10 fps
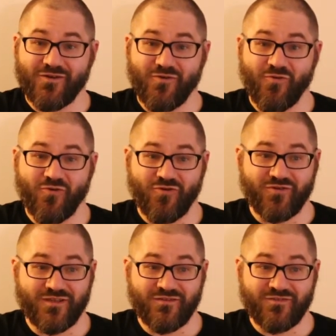
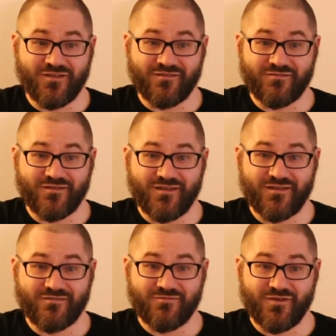or even
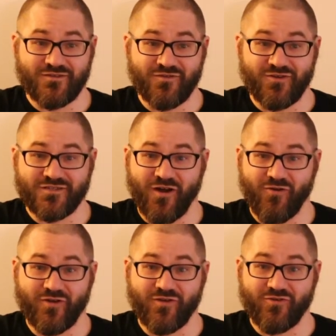your
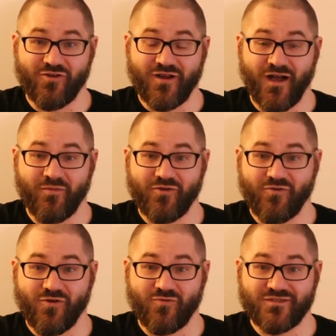Atari or your Commodore,